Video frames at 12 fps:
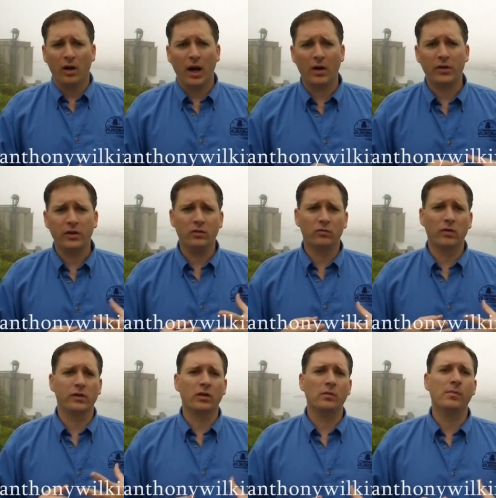how do you
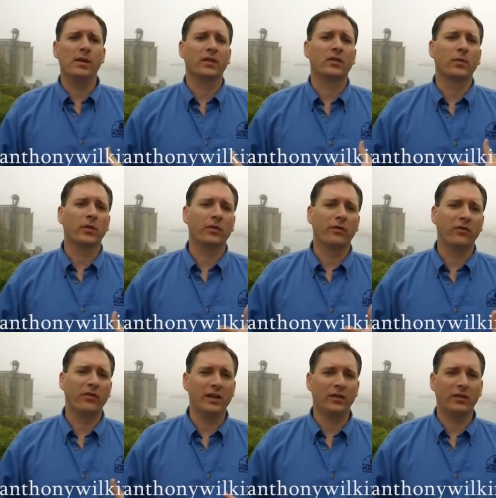run your business? What sort of
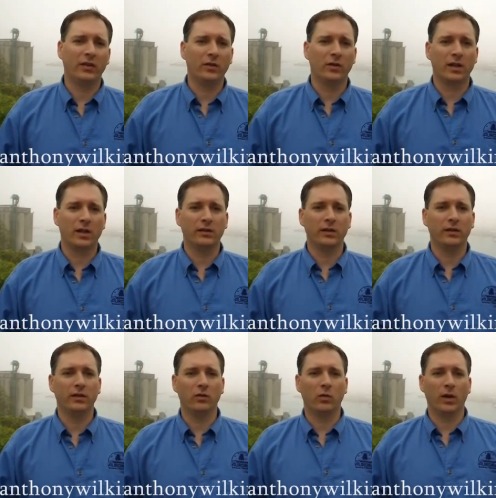things are you looking to
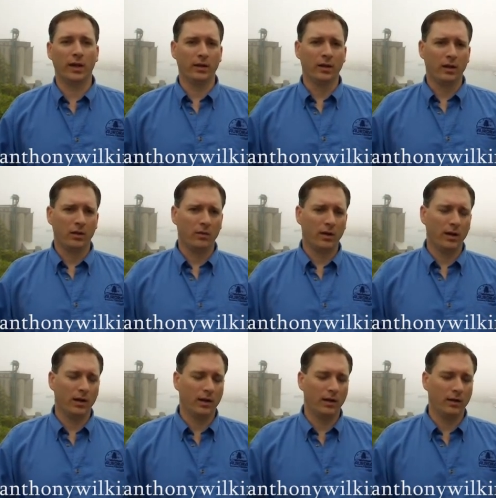do? What,
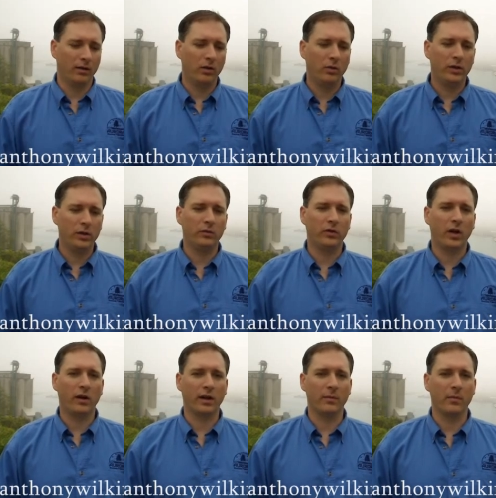uh, who do you
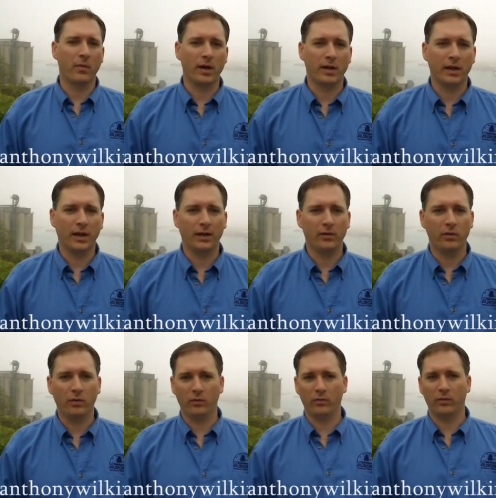target market?
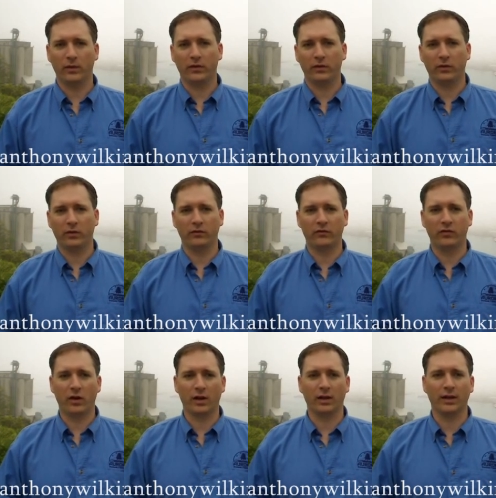Who, what's your sort of
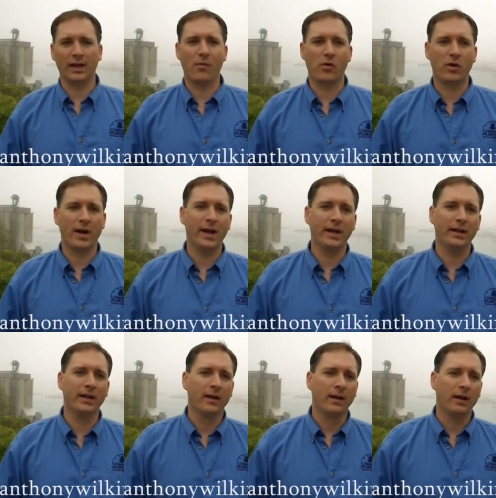target labor rate?
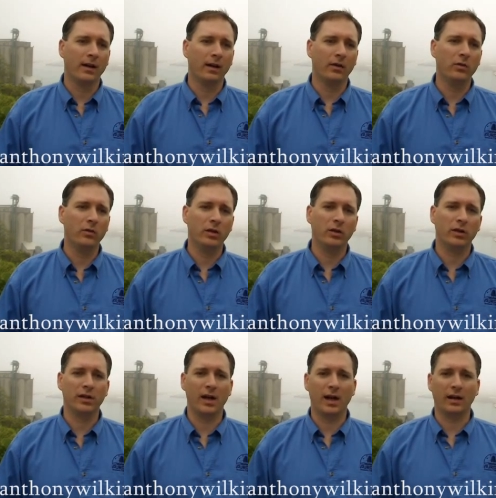Uh, who are you
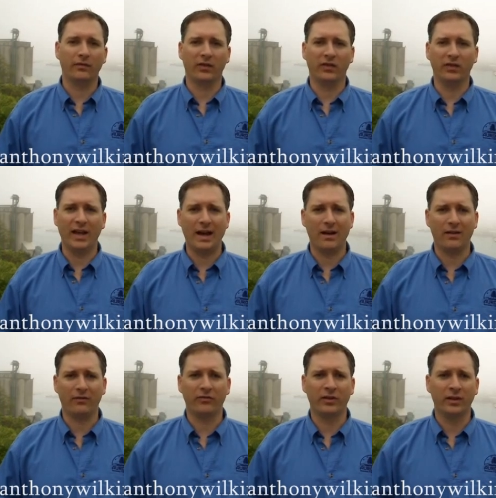looking to hire for staff?